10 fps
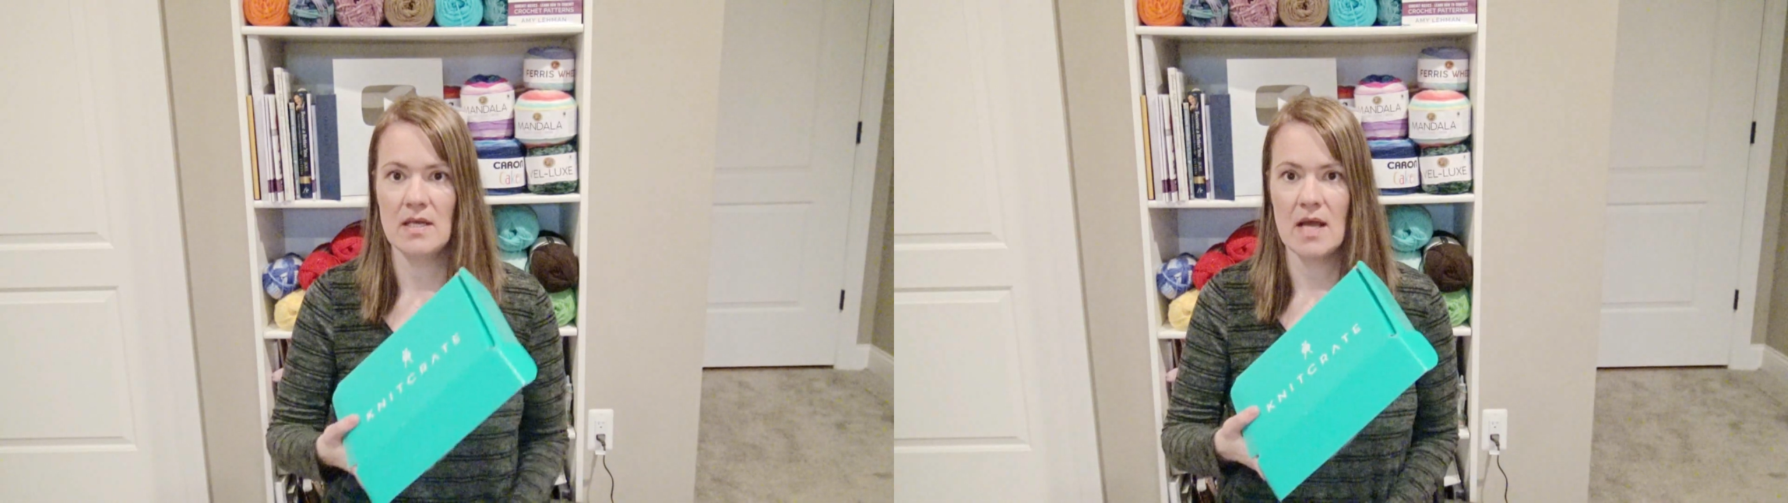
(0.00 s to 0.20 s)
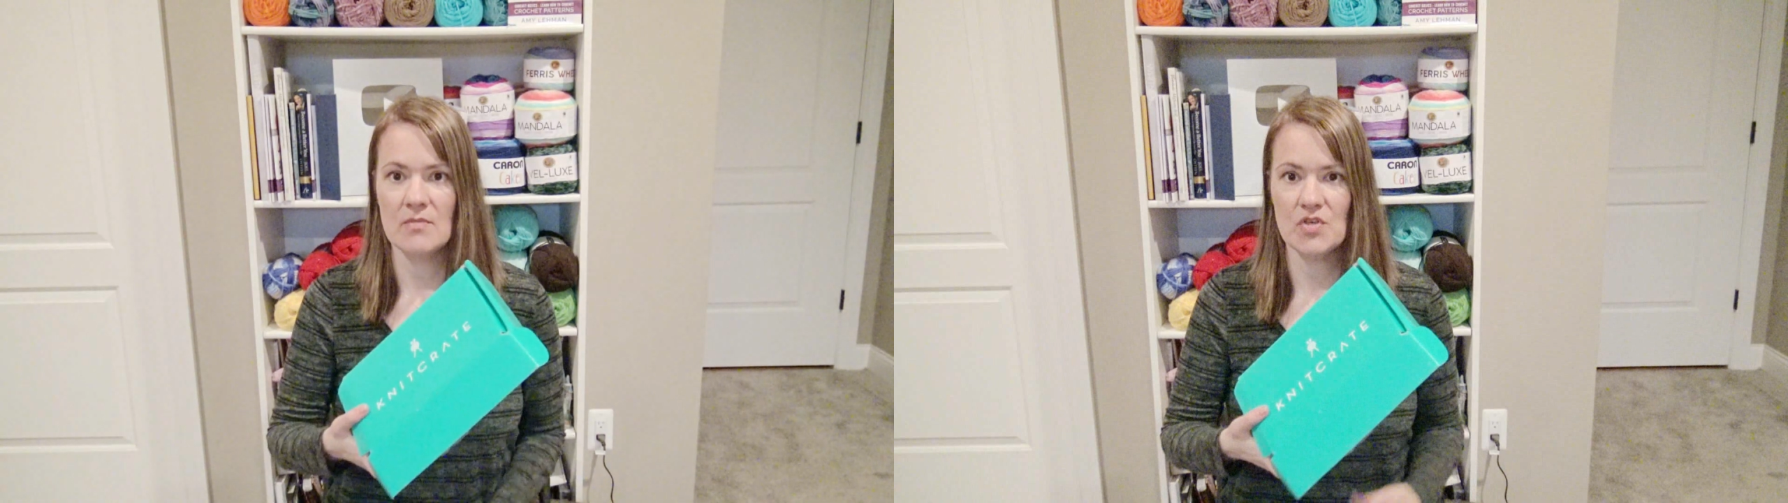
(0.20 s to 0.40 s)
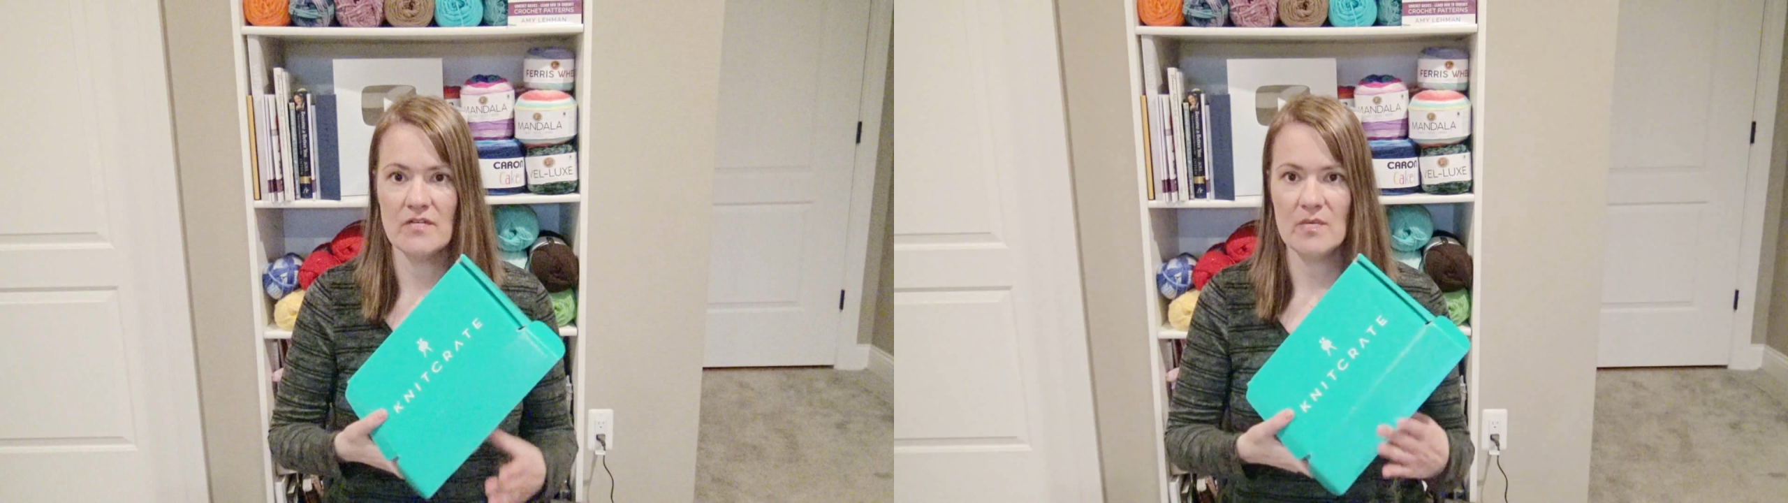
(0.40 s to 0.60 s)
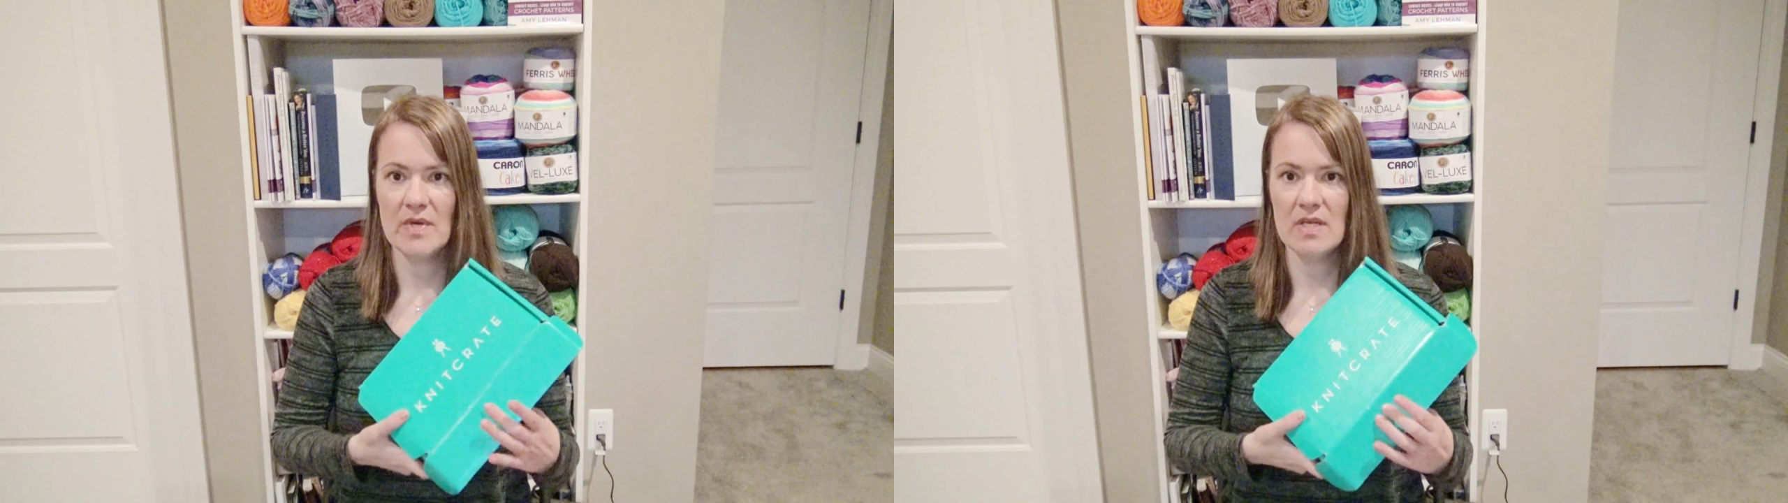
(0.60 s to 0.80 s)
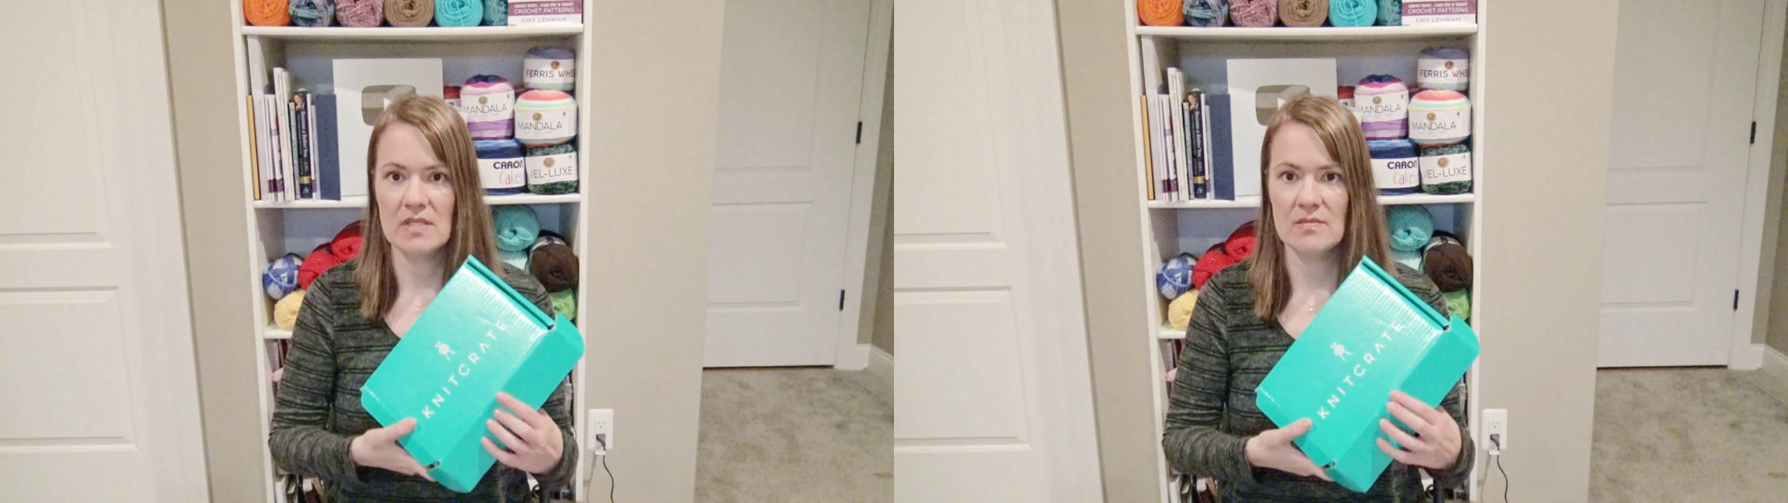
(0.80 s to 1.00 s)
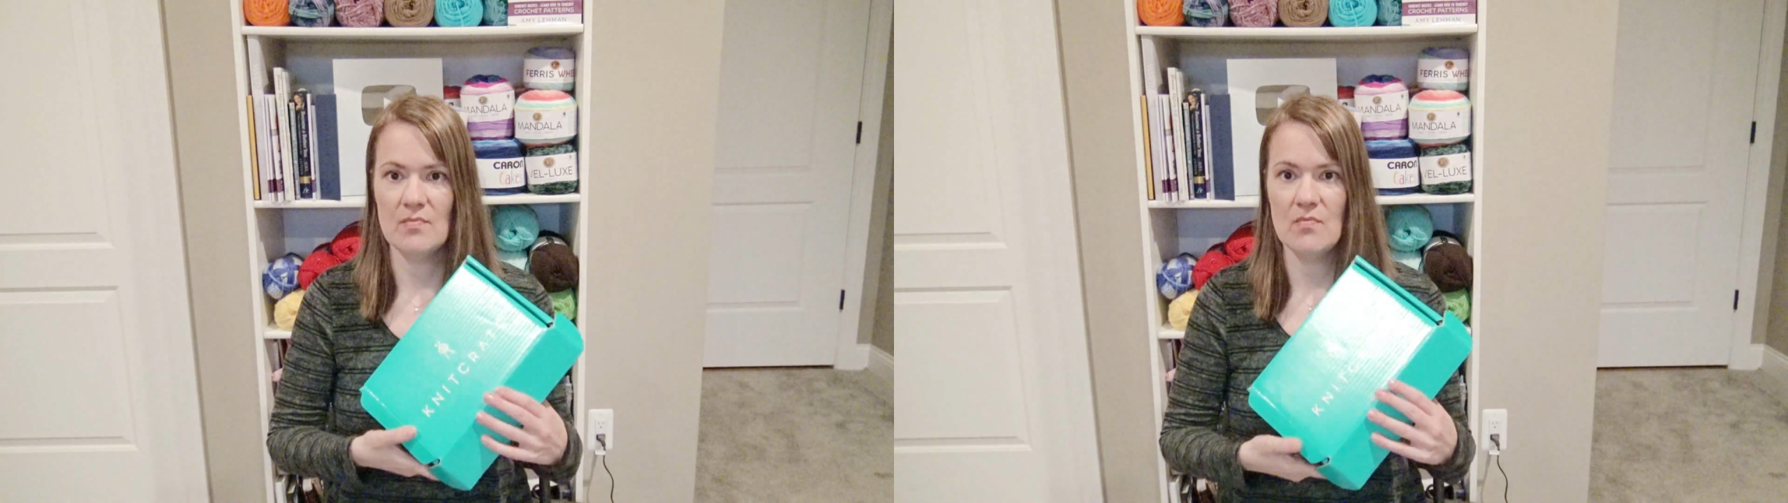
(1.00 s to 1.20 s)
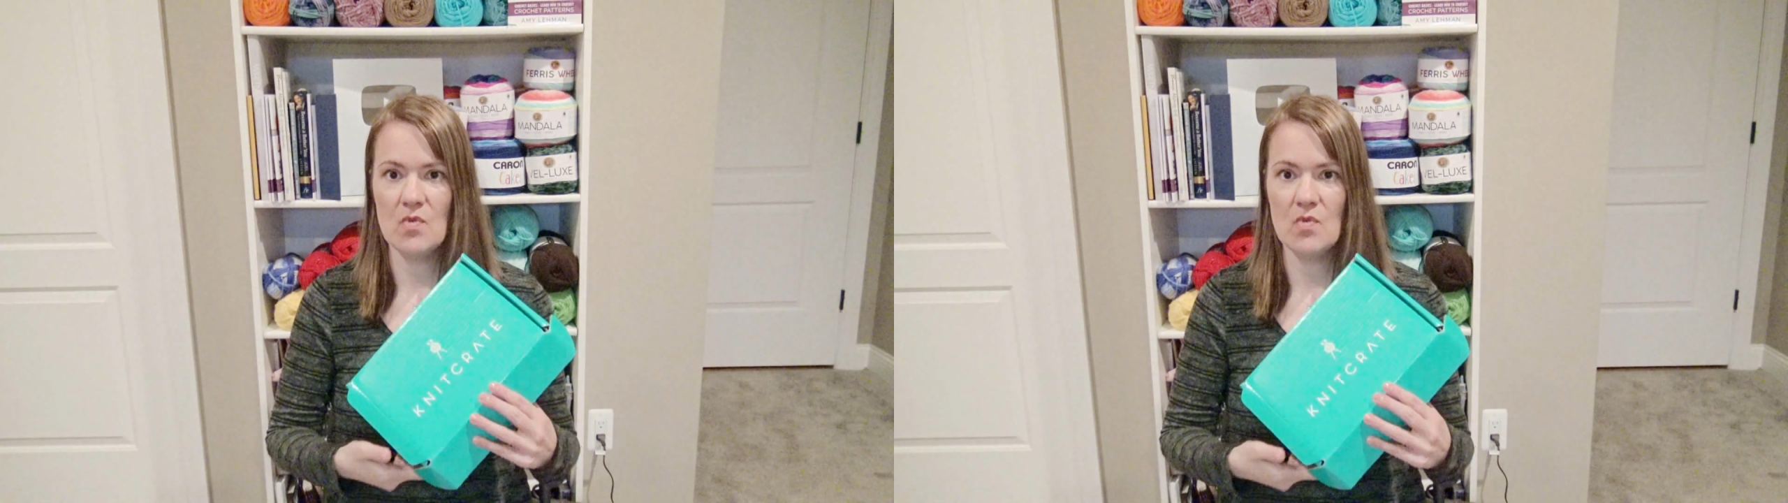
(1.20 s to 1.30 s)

I'm sure everybody's